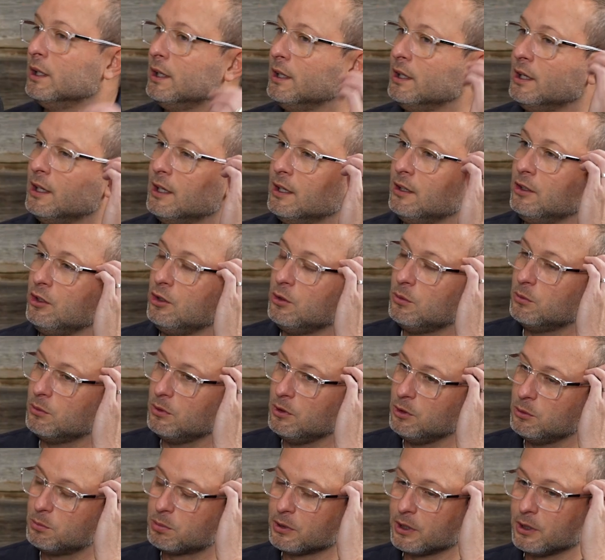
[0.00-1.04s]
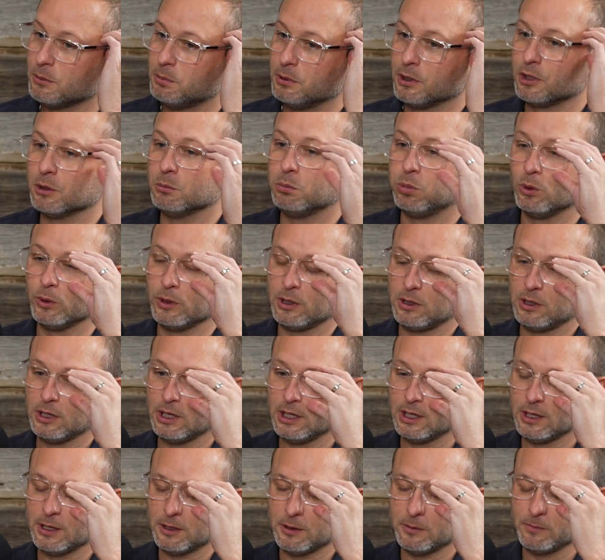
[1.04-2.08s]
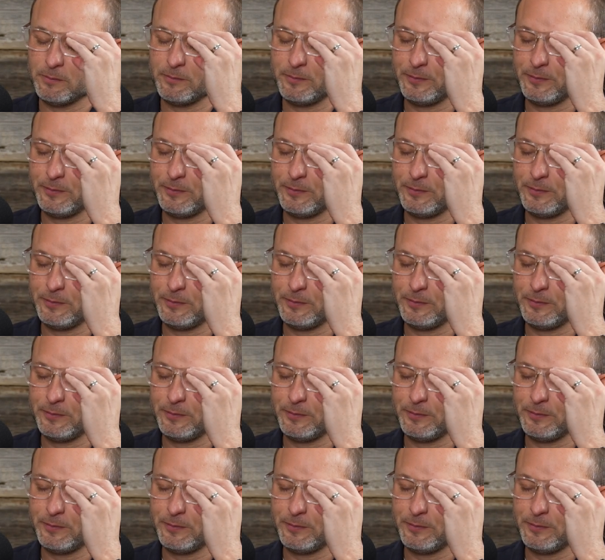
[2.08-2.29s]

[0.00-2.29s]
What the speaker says: and you bring up a good point. I